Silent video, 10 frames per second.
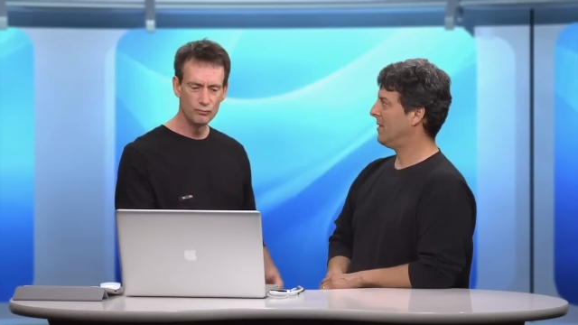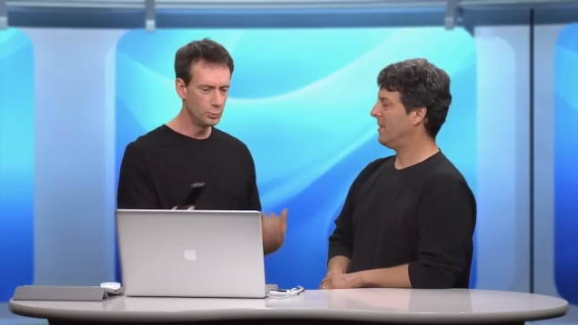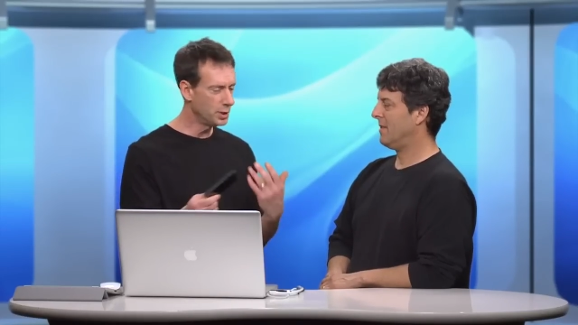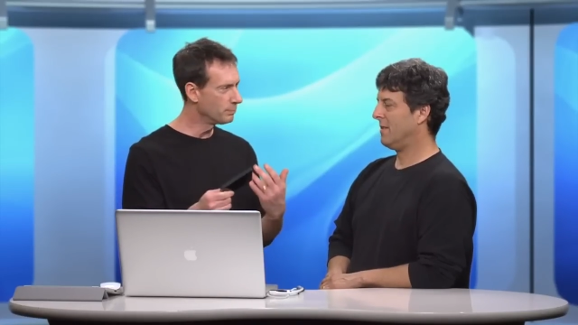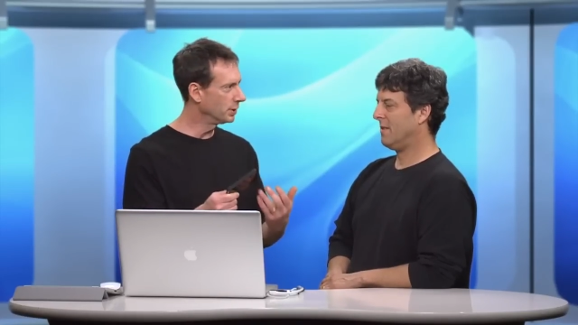
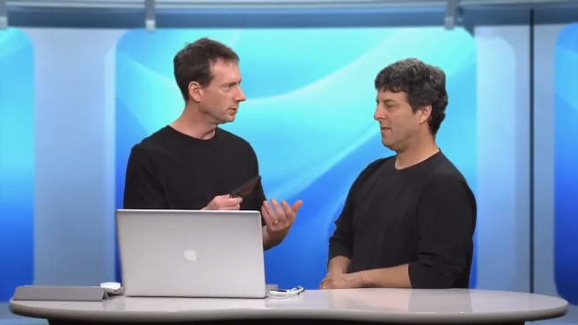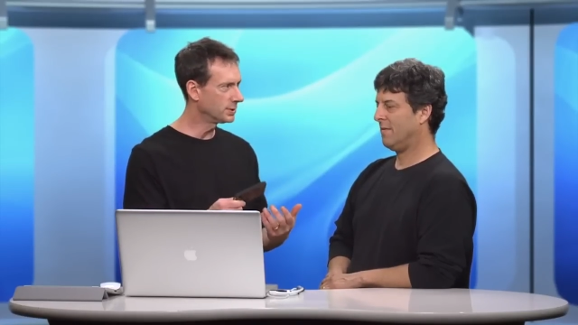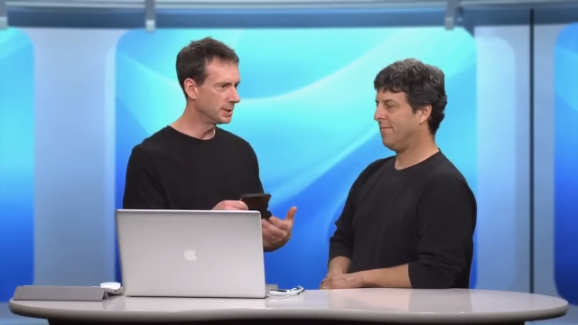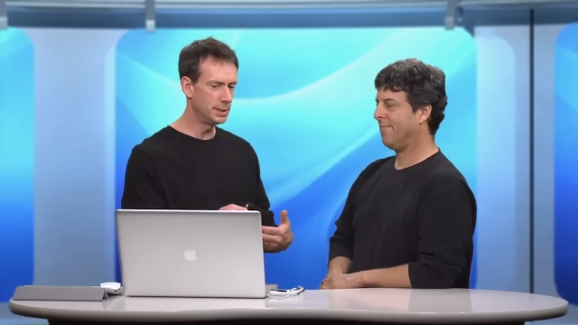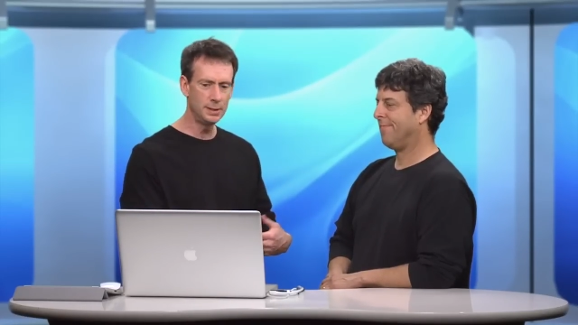Speaker 1: You can bring
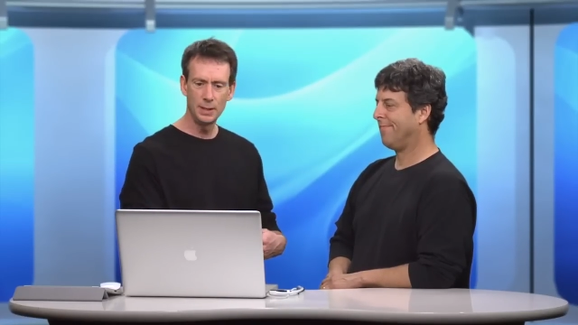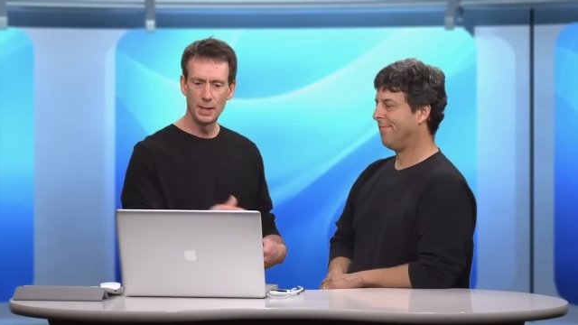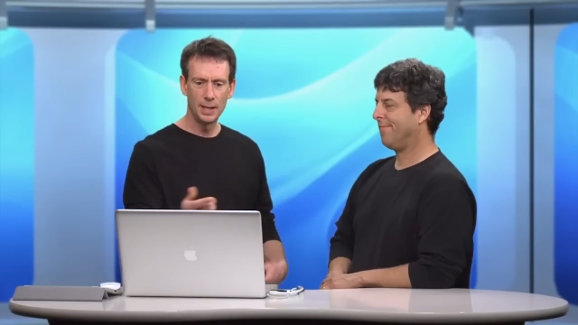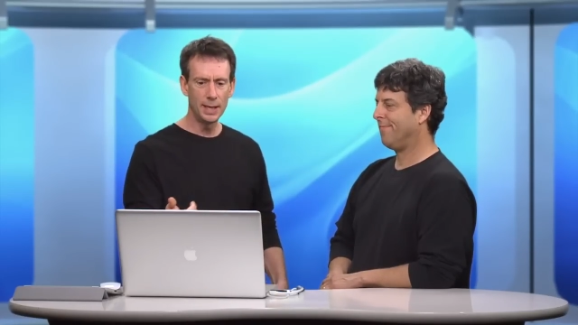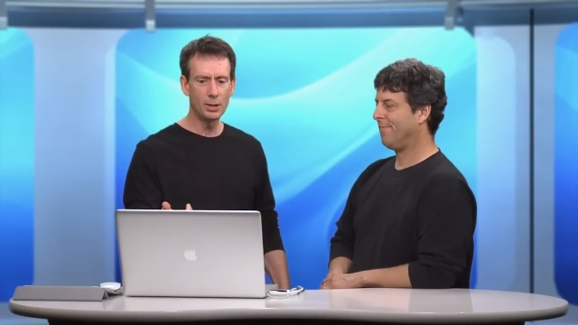those in.
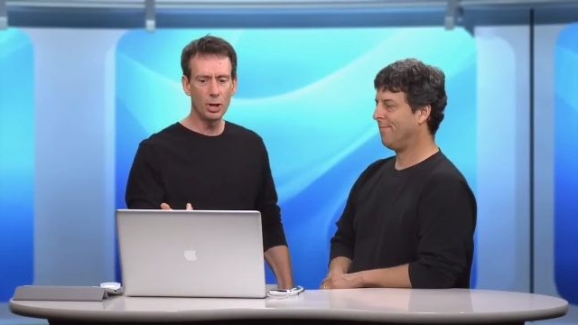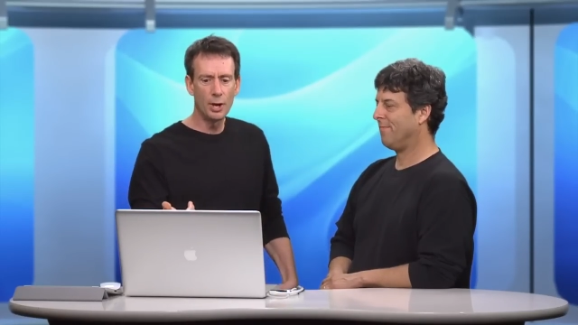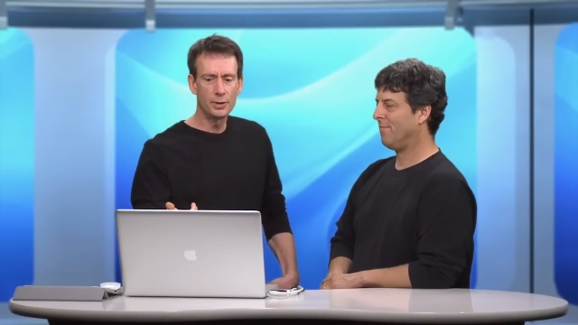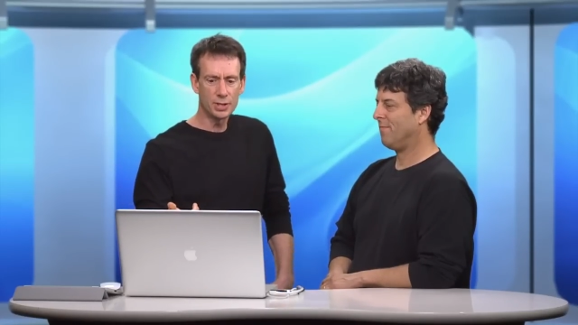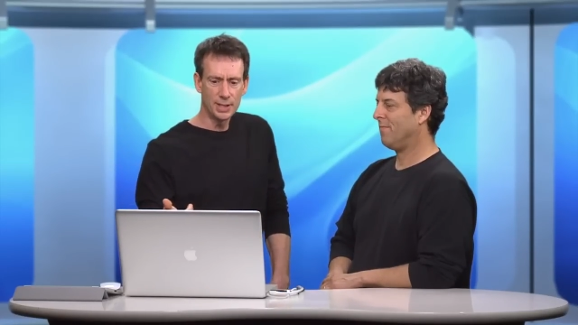It'll
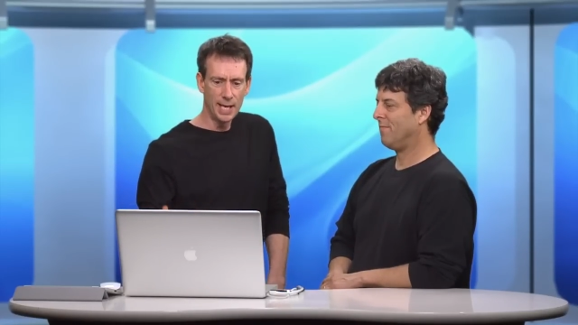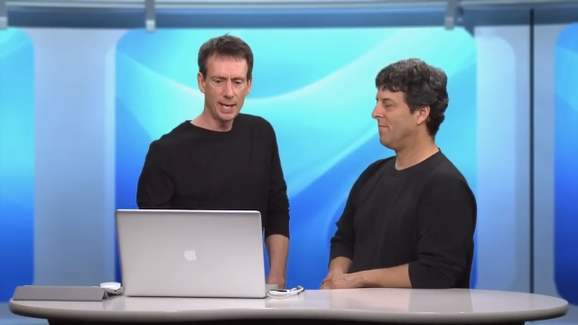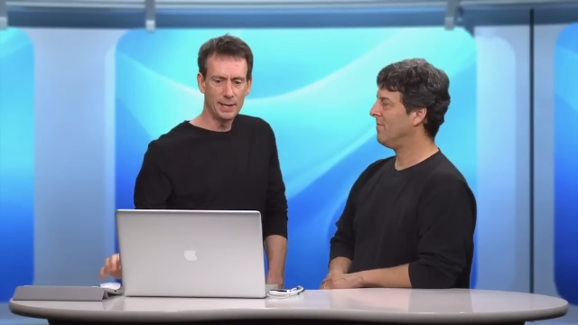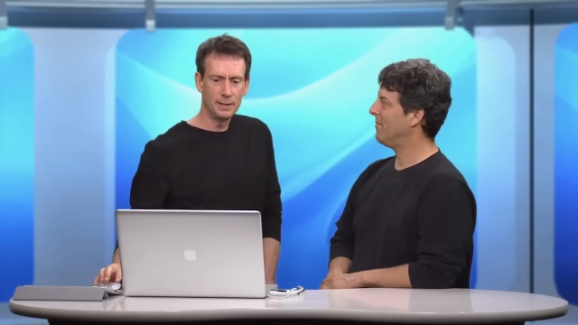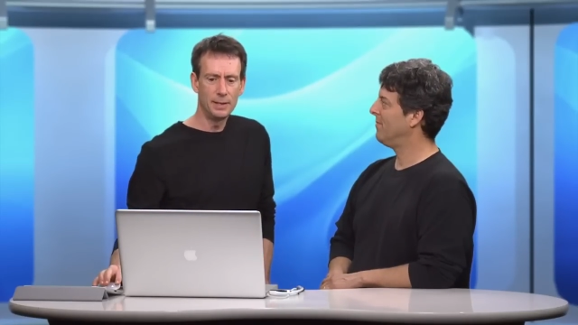
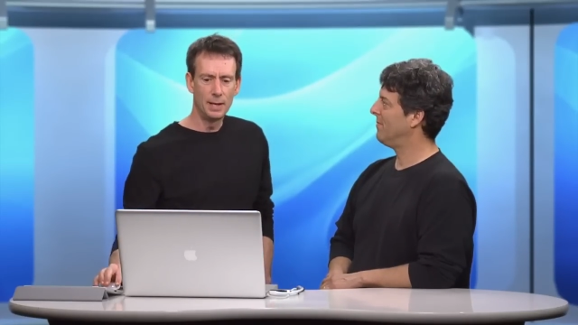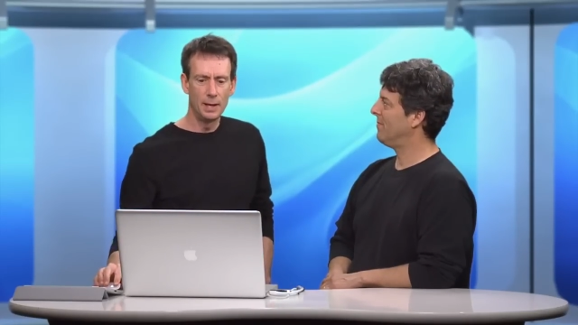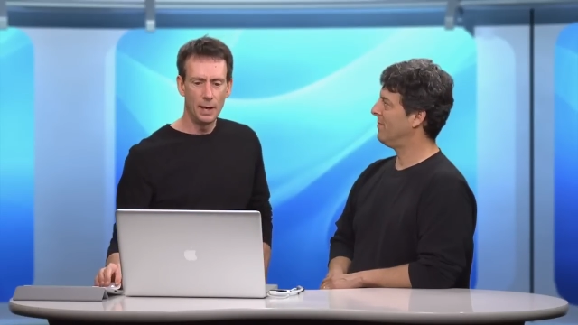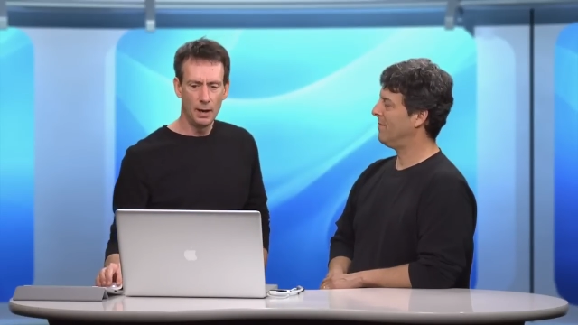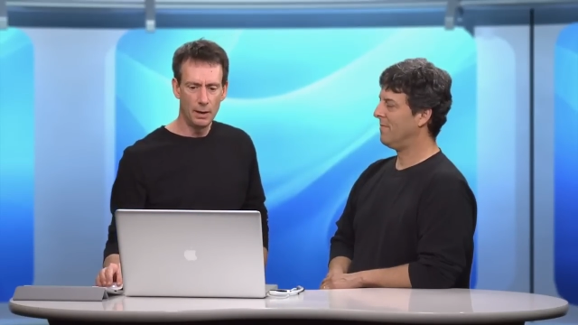understand
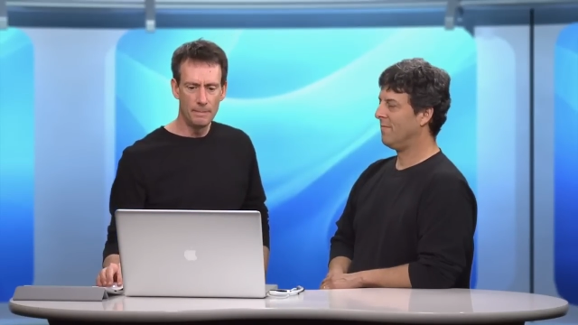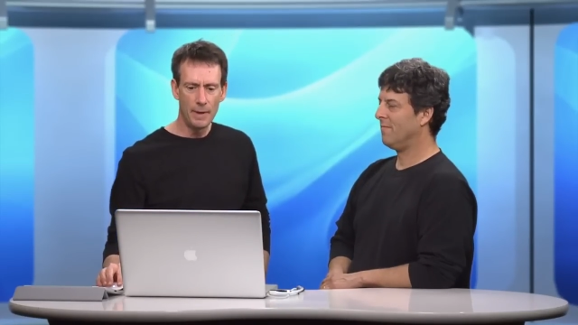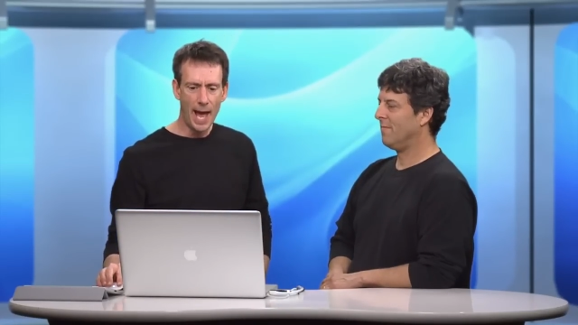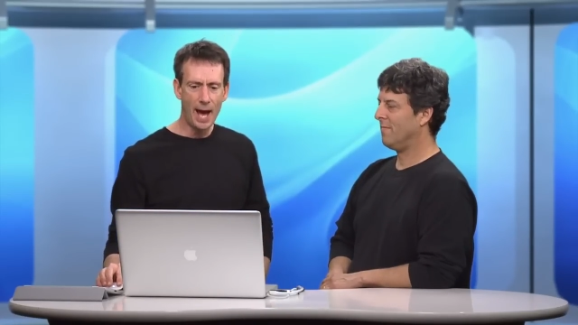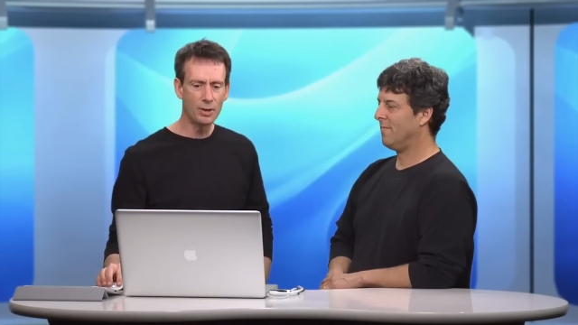um,
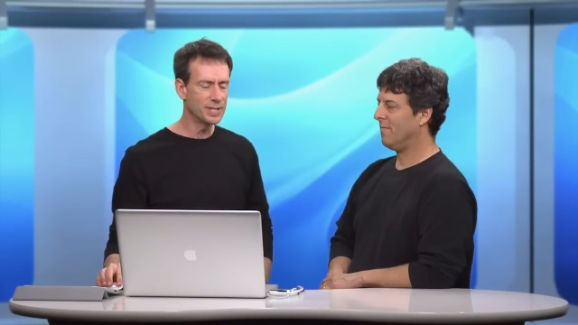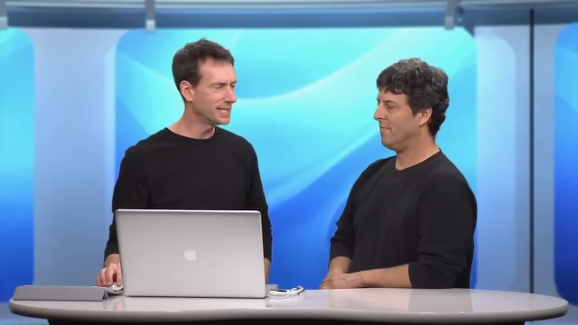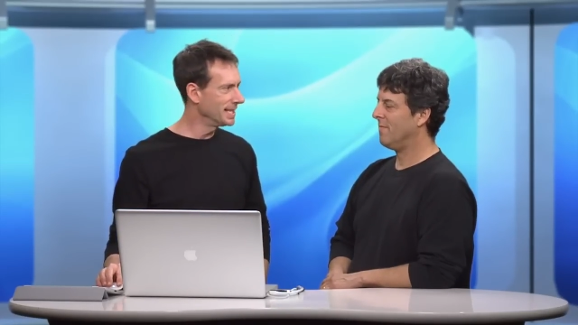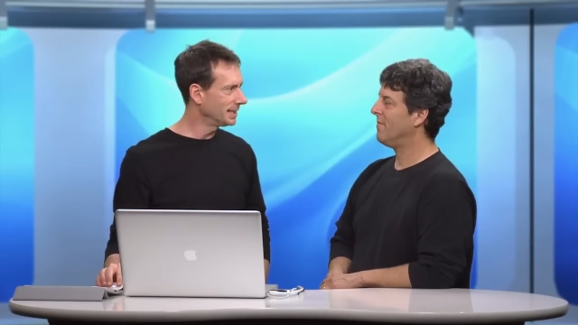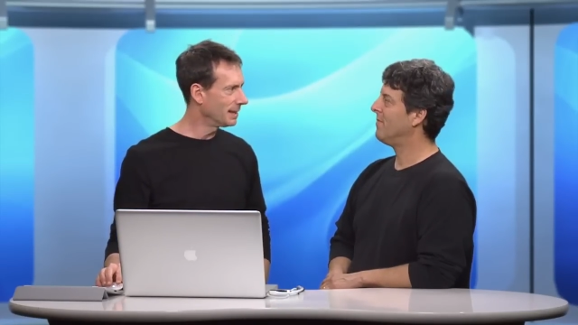how to
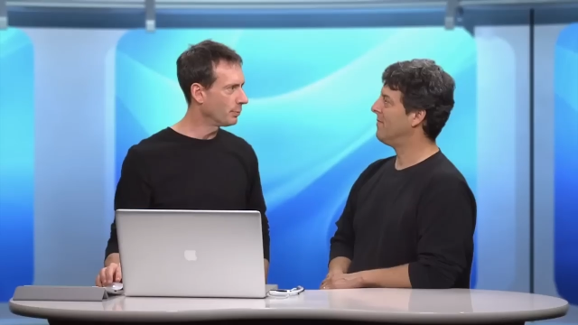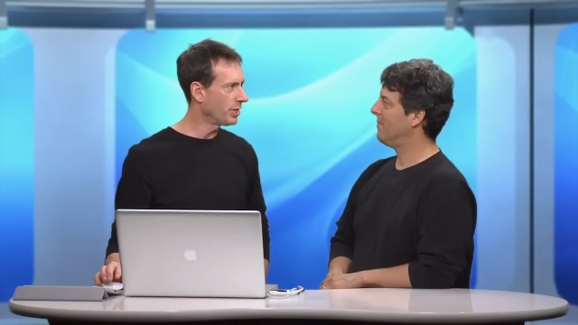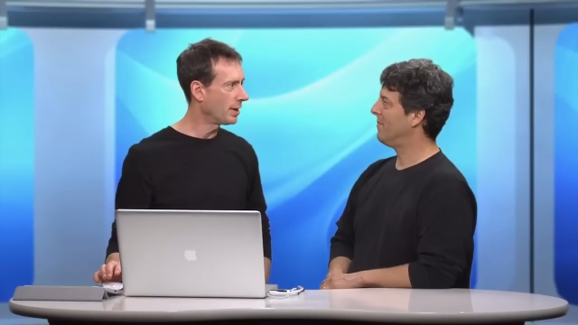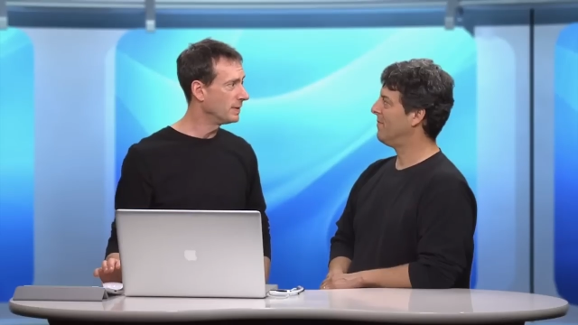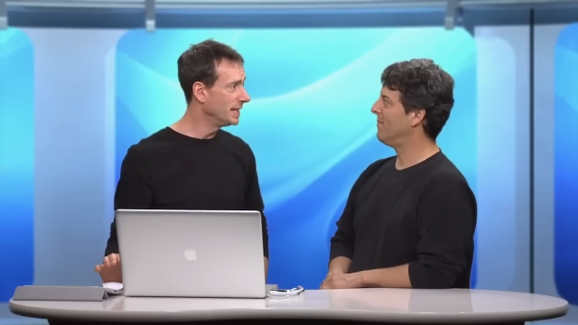sync them
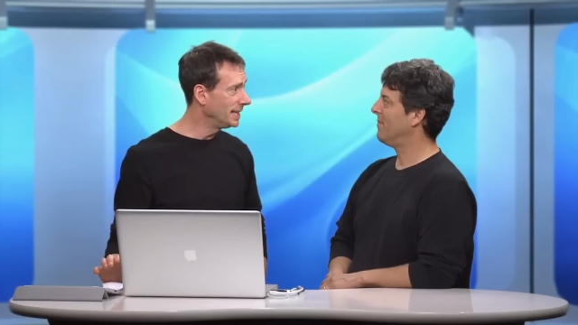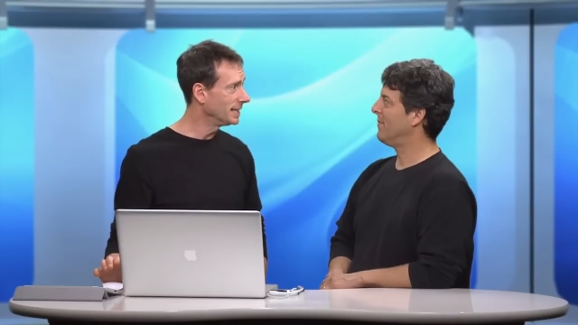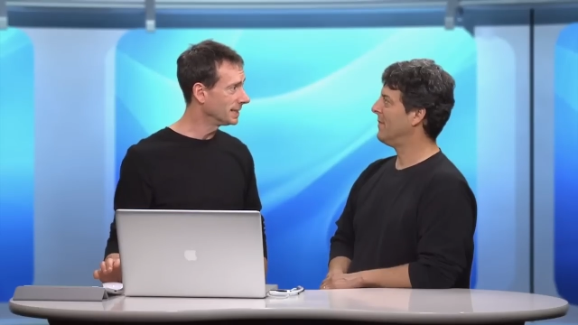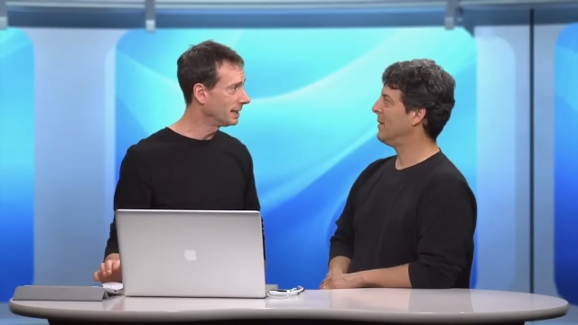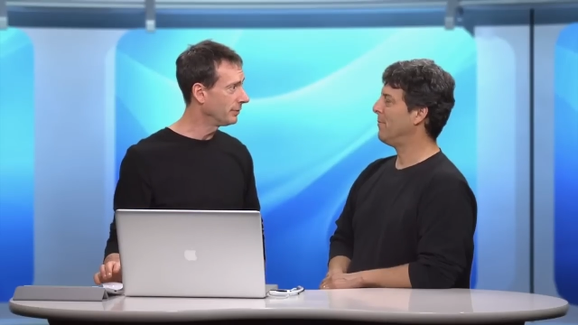without needing
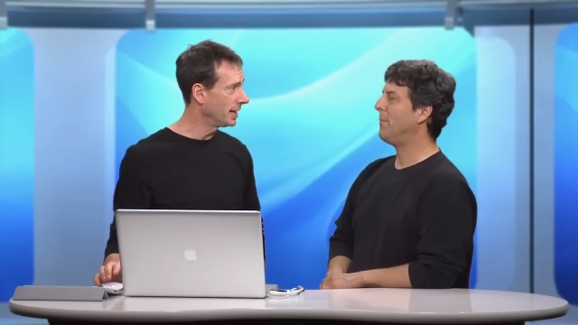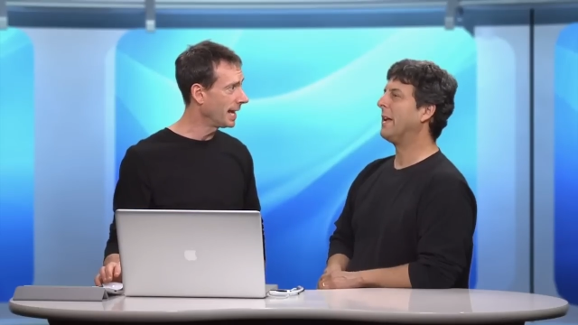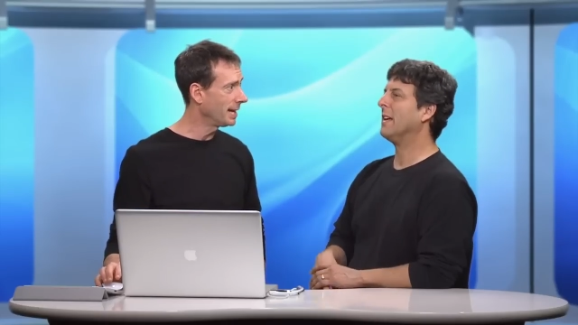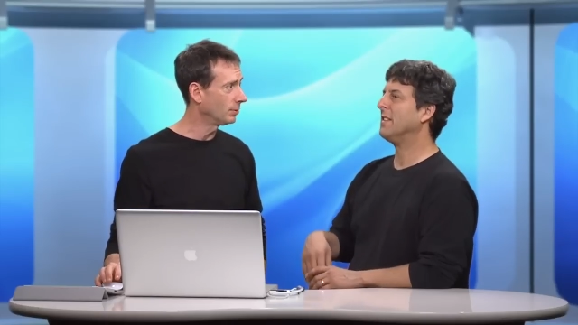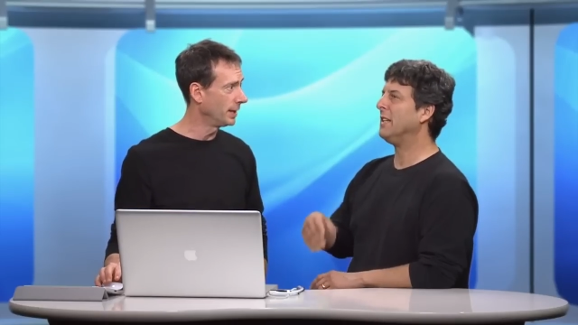to give it an because angle.